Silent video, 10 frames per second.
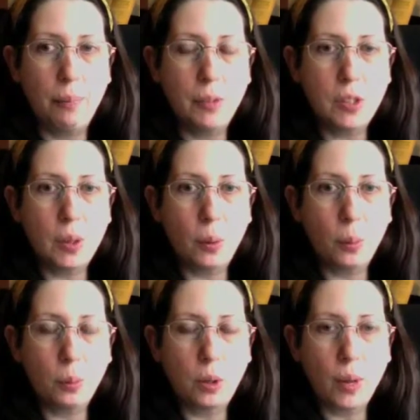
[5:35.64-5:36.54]

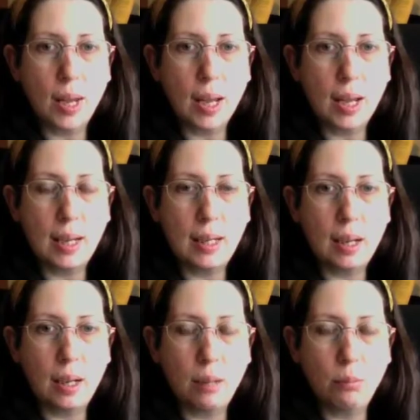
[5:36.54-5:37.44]
So go ahead,
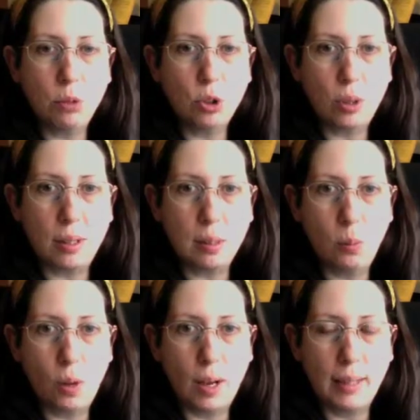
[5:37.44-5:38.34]
try some
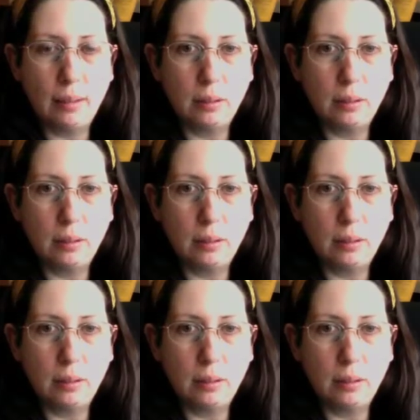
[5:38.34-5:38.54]
wine,